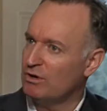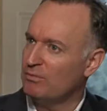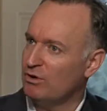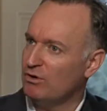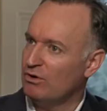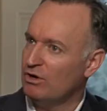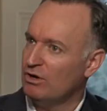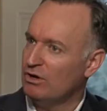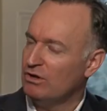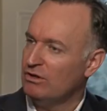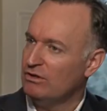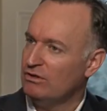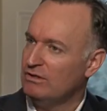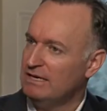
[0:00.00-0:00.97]
about
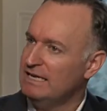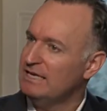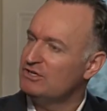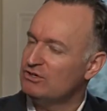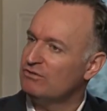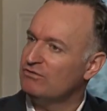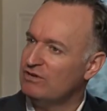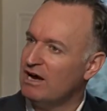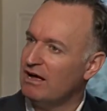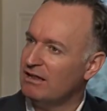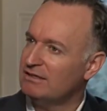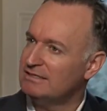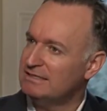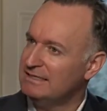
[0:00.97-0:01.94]
the nature of
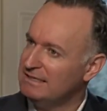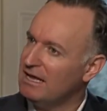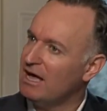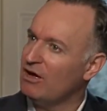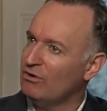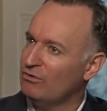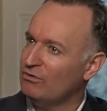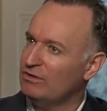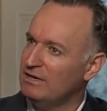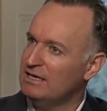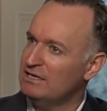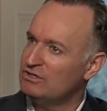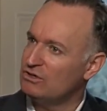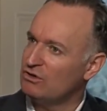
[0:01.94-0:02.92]
reality now, the
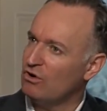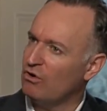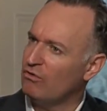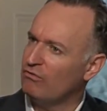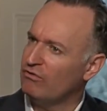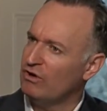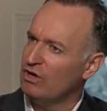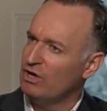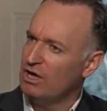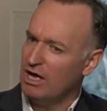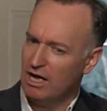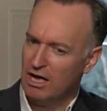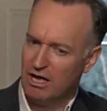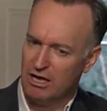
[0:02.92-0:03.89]
nature of
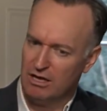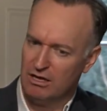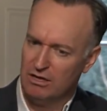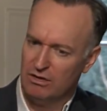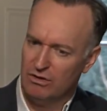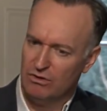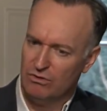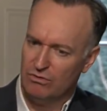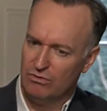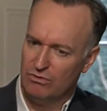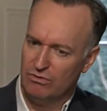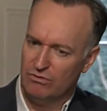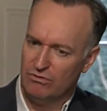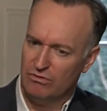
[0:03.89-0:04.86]
uh,
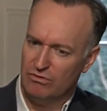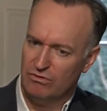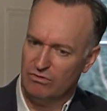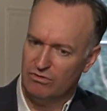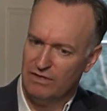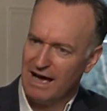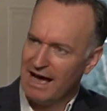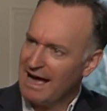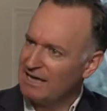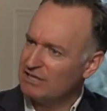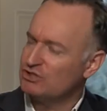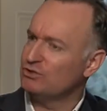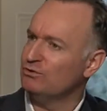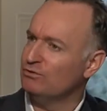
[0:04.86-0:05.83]
the
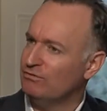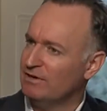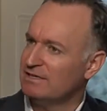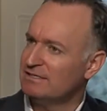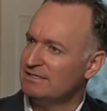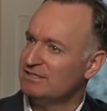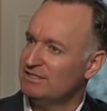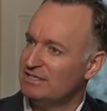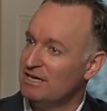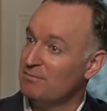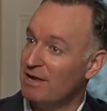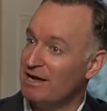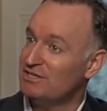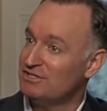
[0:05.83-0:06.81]
actual versus the
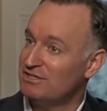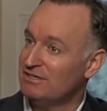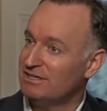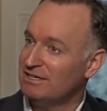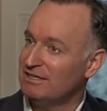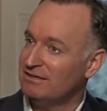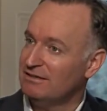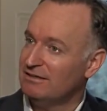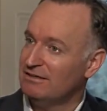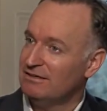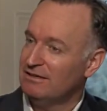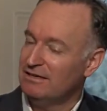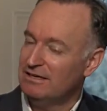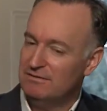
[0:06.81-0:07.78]
imaginary.
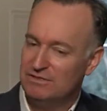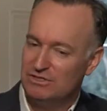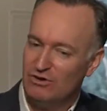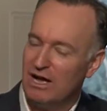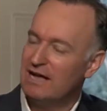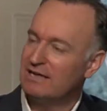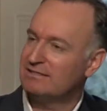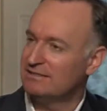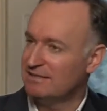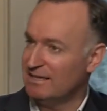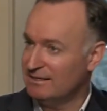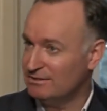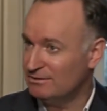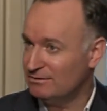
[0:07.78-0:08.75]
And it's not
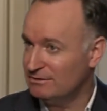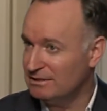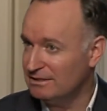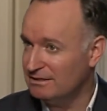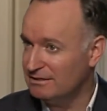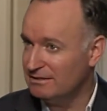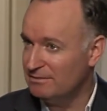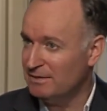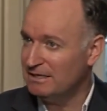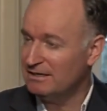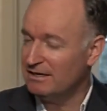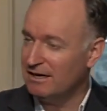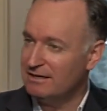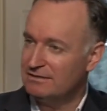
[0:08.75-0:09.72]
accidental that the main
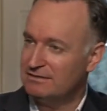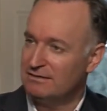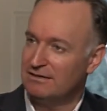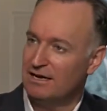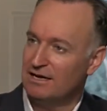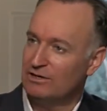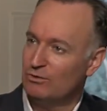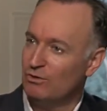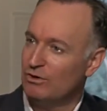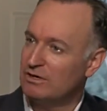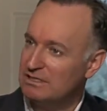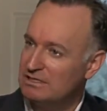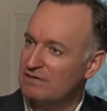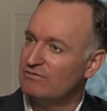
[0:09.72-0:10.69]
character, Anne
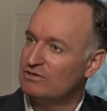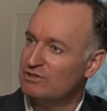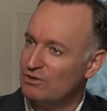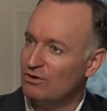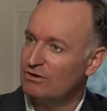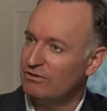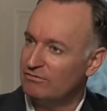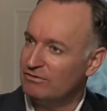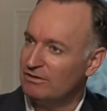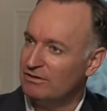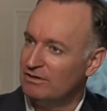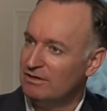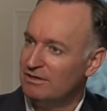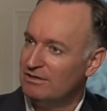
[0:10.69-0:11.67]
Quirk, is a
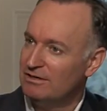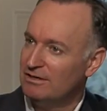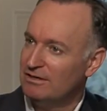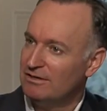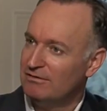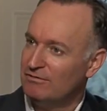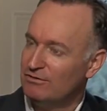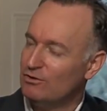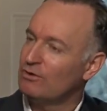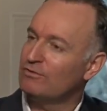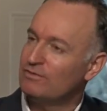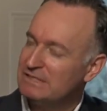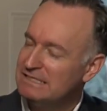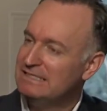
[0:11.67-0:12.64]
photographer.
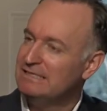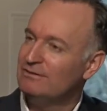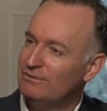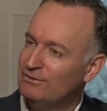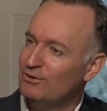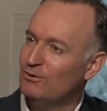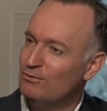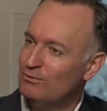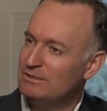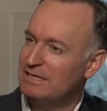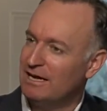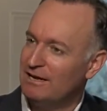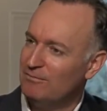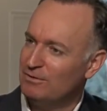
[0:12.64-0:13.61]
Photographers deal in the whole
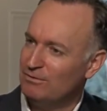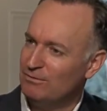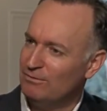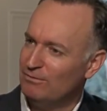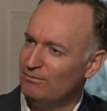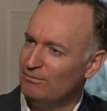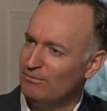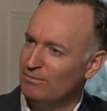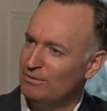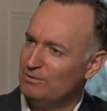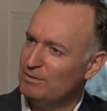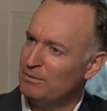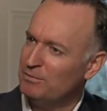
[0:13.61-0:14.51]
time between